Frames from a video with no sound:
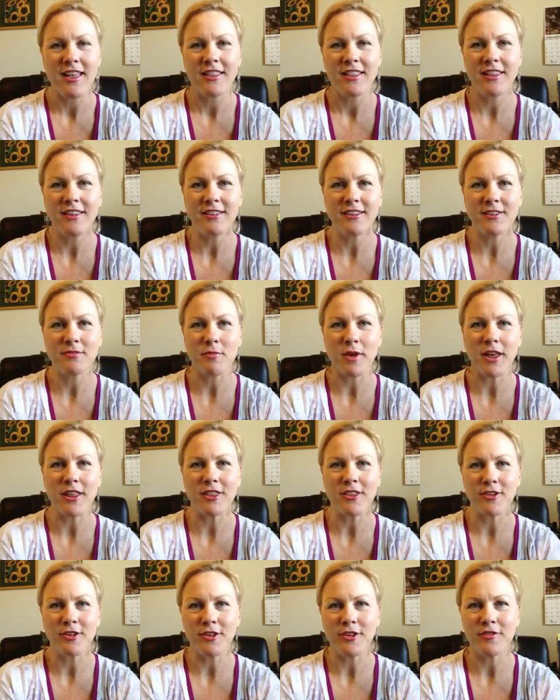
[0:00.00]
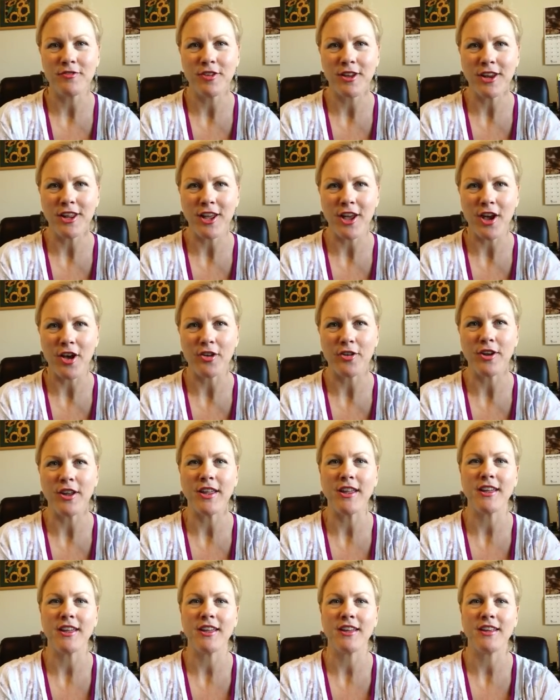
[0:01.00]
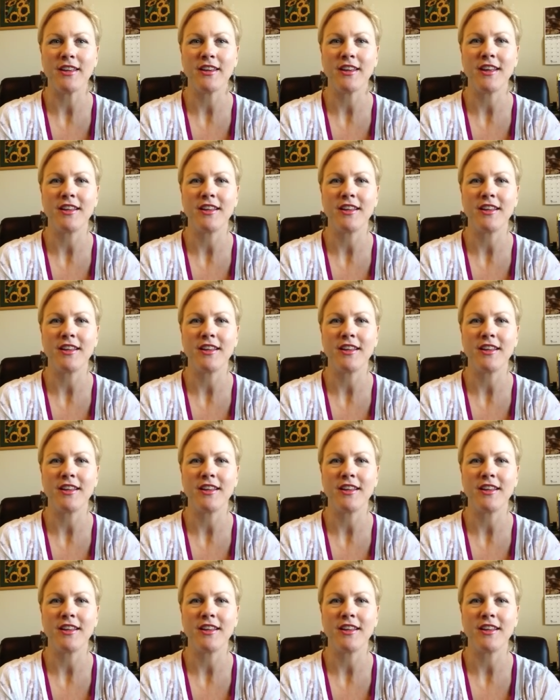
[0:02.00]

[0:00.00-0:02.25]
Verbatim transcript: This is my third video in